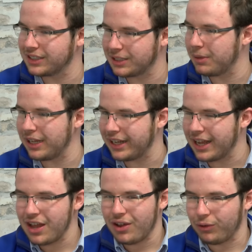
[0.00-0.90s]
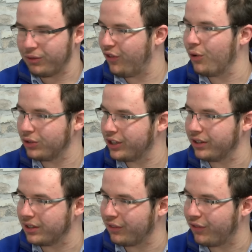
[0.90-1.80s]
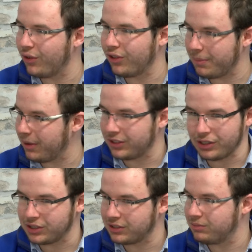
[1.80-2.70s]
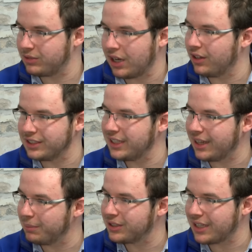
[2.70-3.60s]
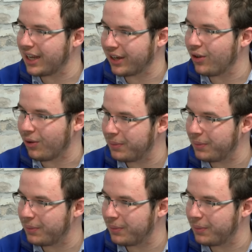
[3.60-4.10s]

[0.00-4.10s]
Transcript: has, to me, unfortunately for them, I just can't see them staying up.